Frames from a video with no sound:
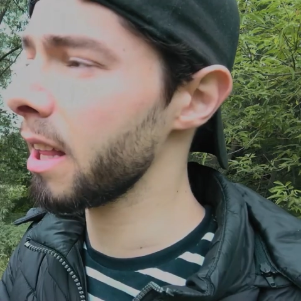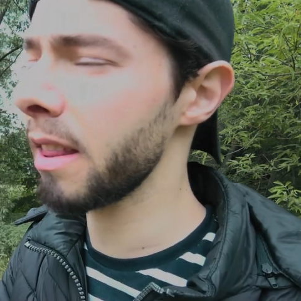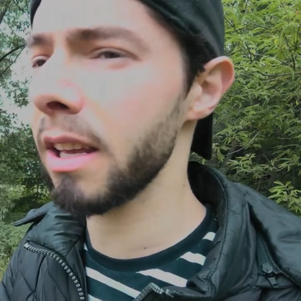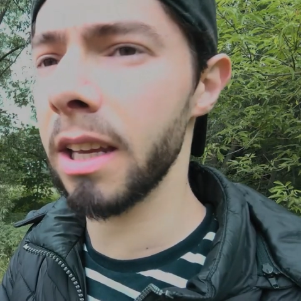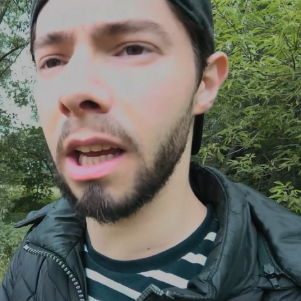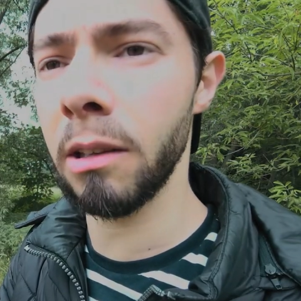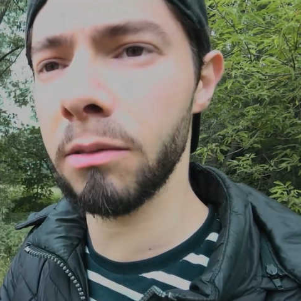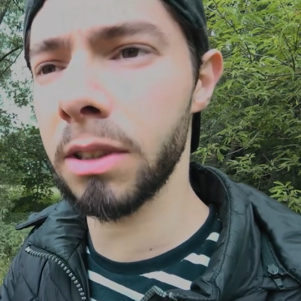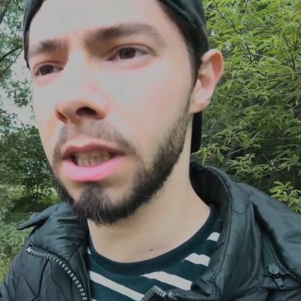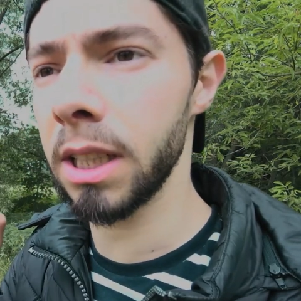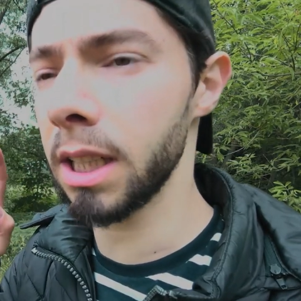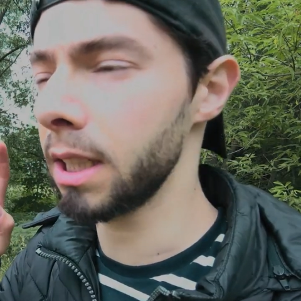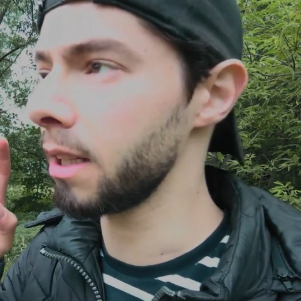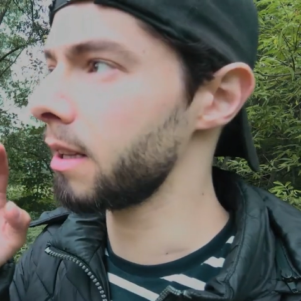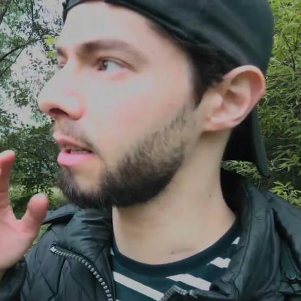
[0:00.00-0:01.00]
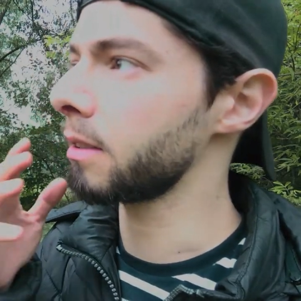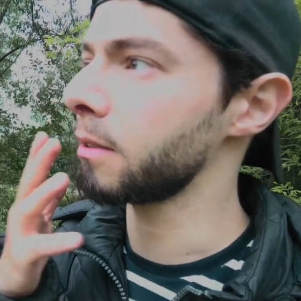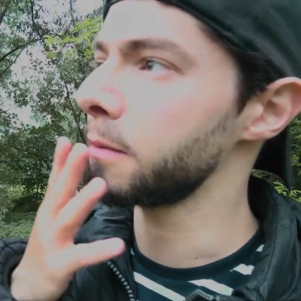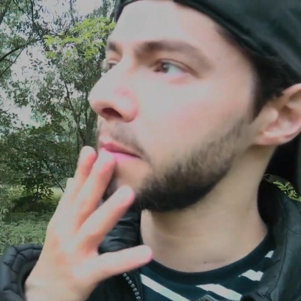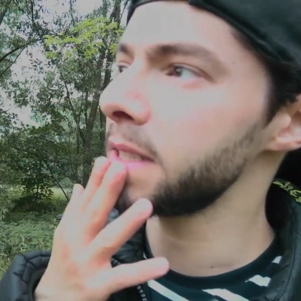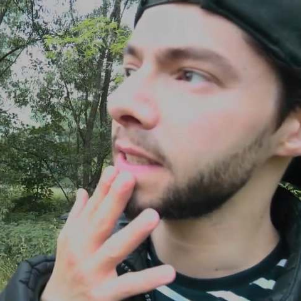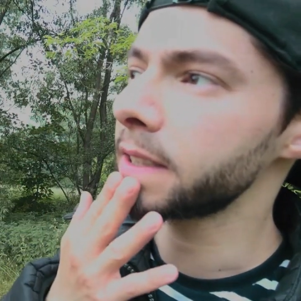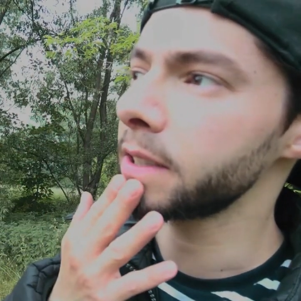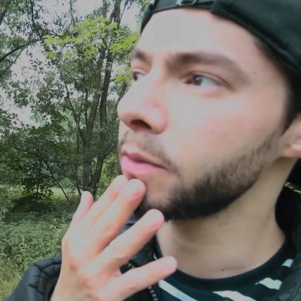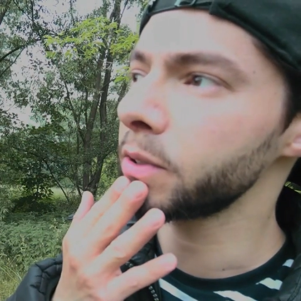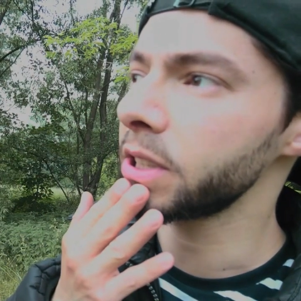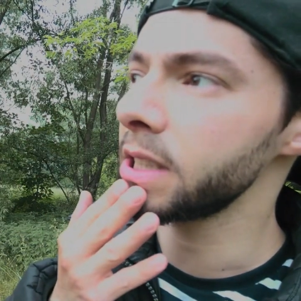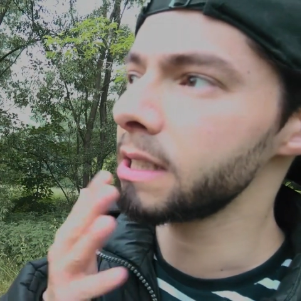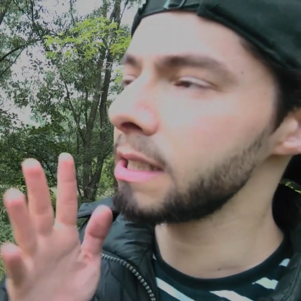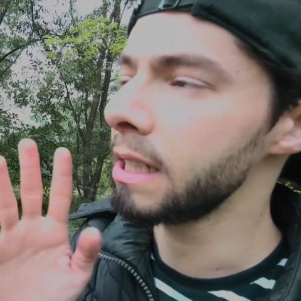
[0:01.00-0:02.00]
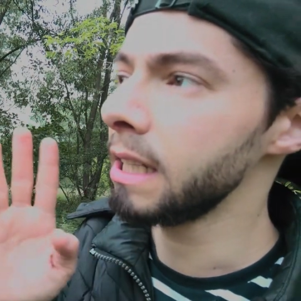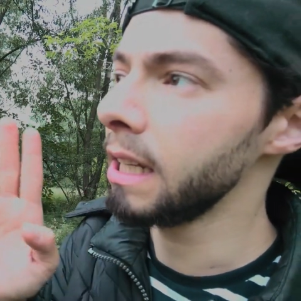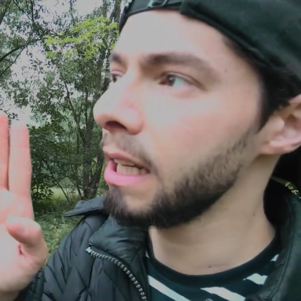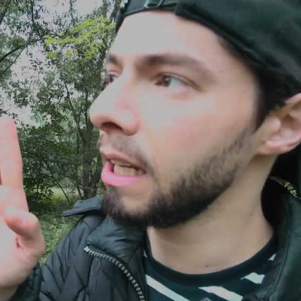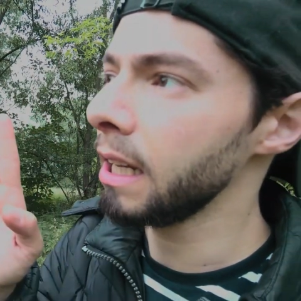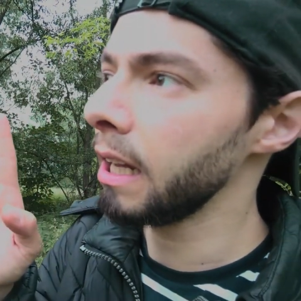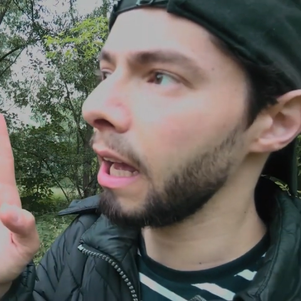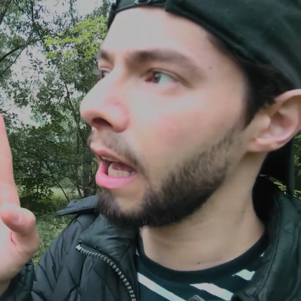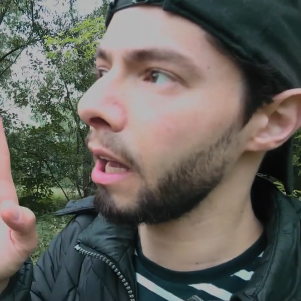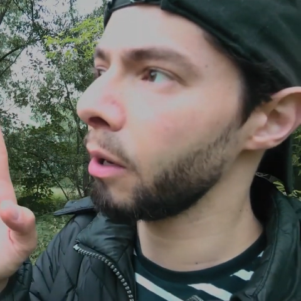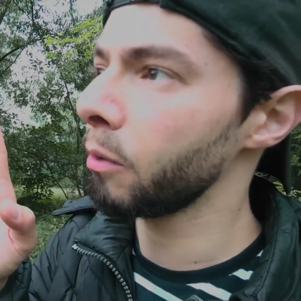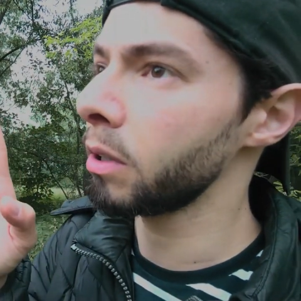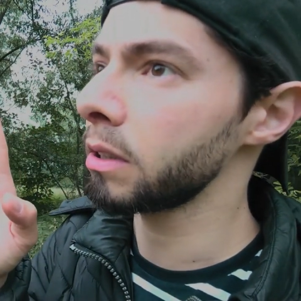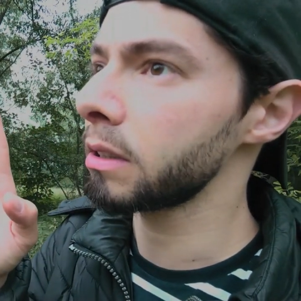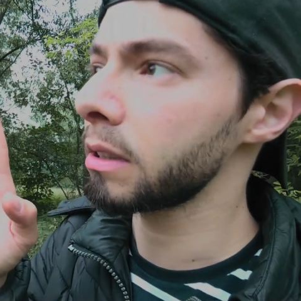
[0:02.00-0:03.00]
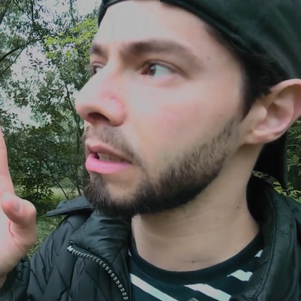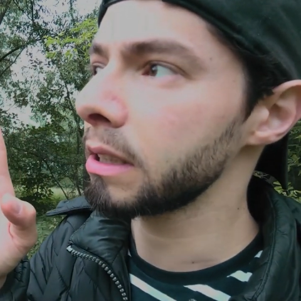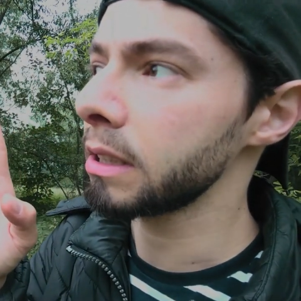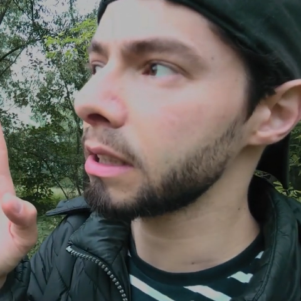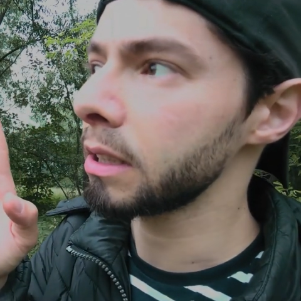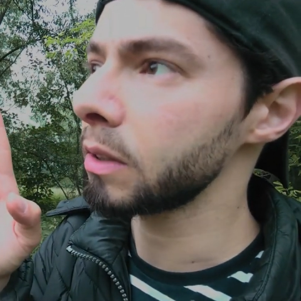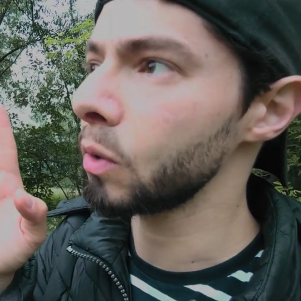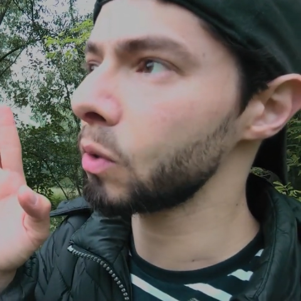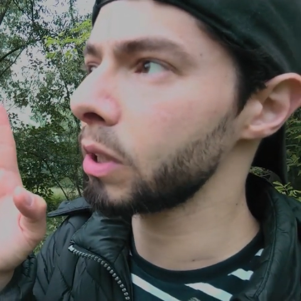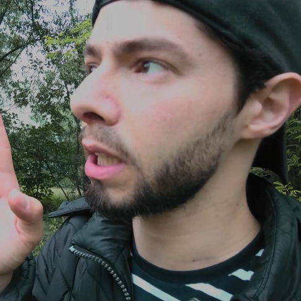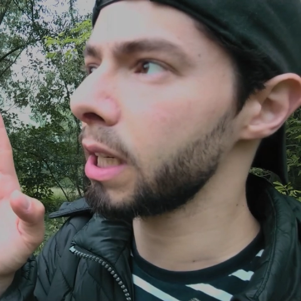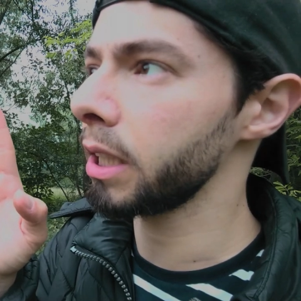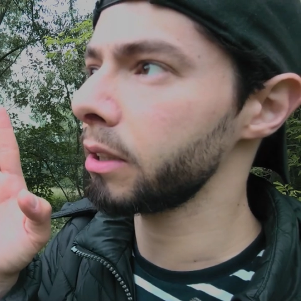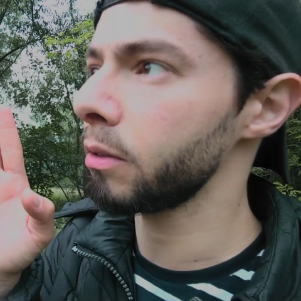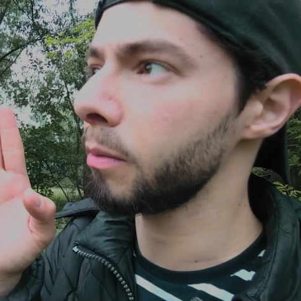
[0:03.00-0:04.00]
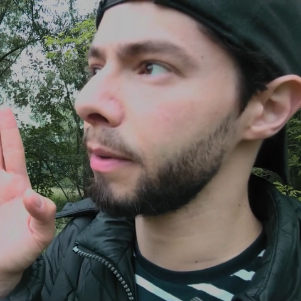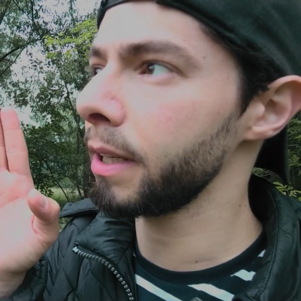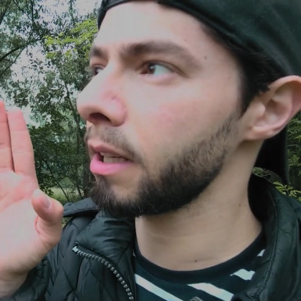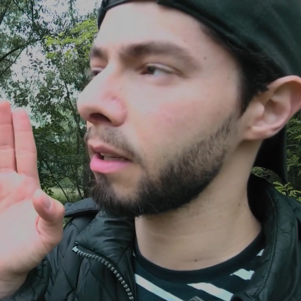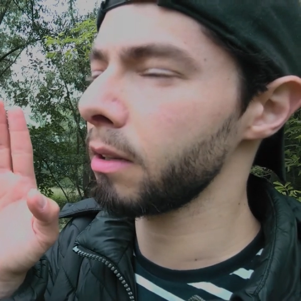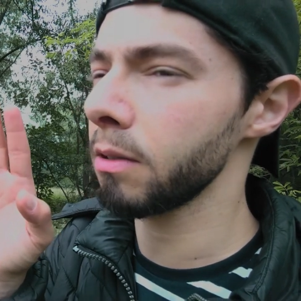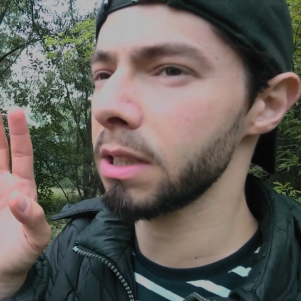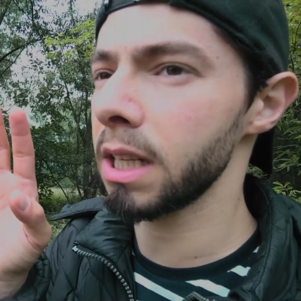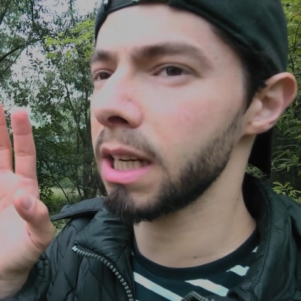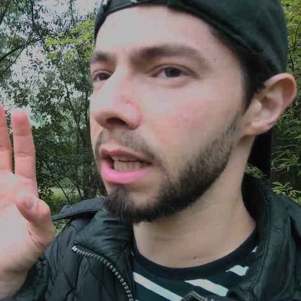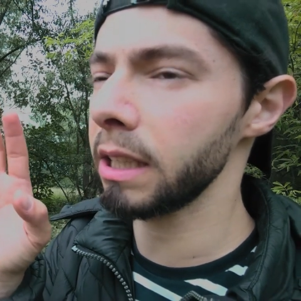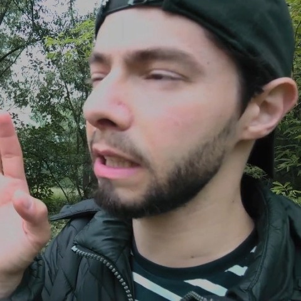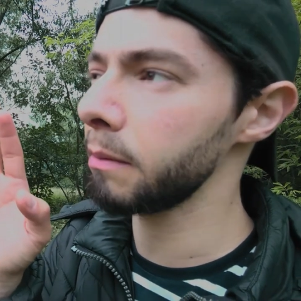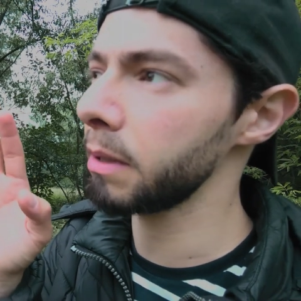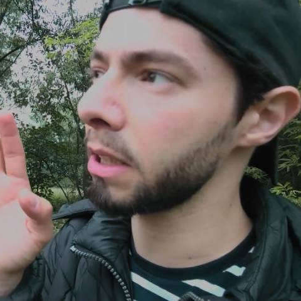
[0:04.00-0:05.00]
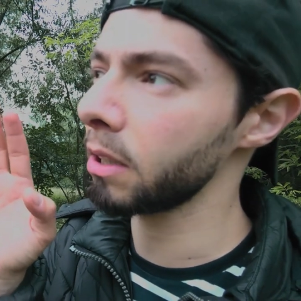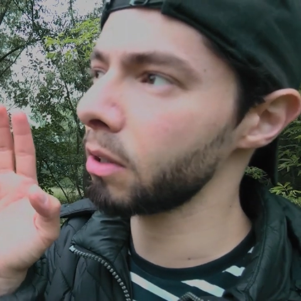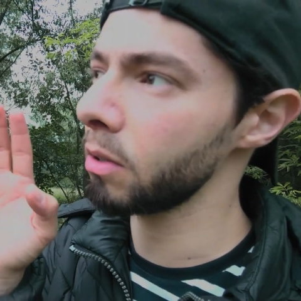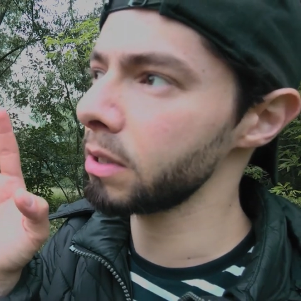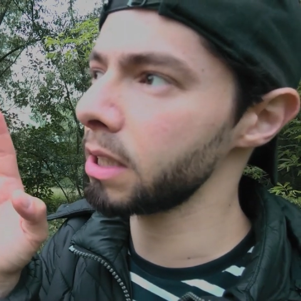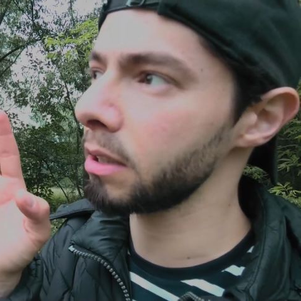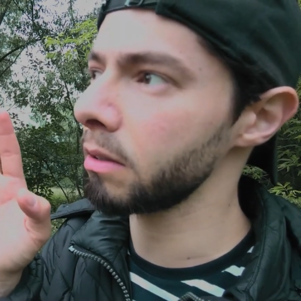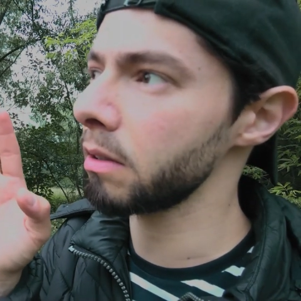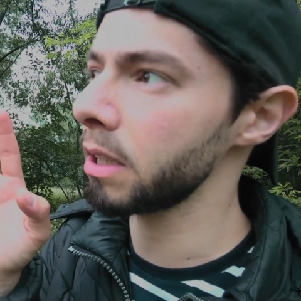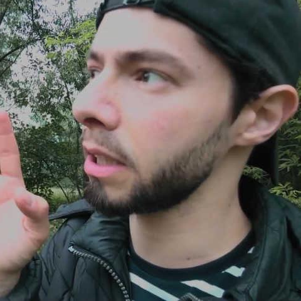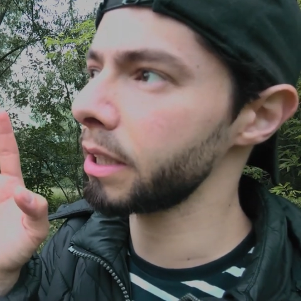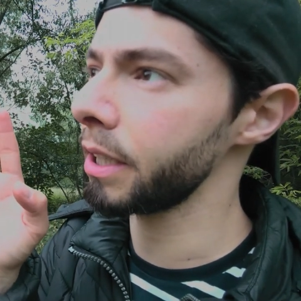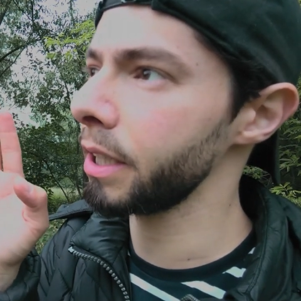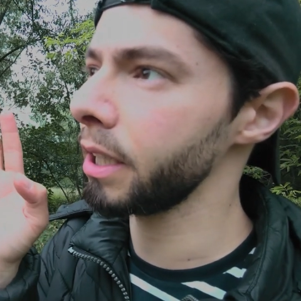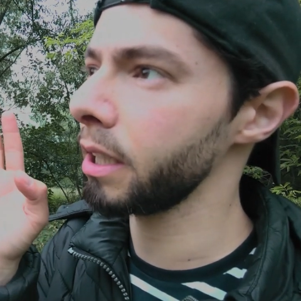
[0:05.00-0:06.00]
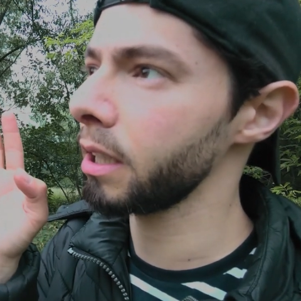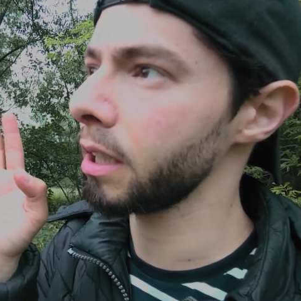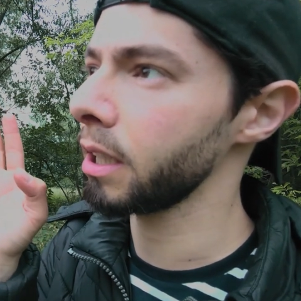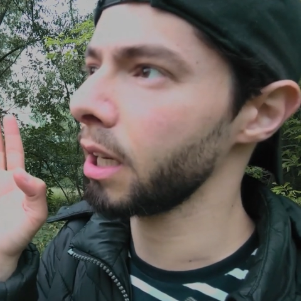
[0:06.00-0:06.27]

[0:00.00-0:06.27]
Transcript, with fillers: I think I'll try another composition, which is I want to try to be closer, a little bit closer to the tree.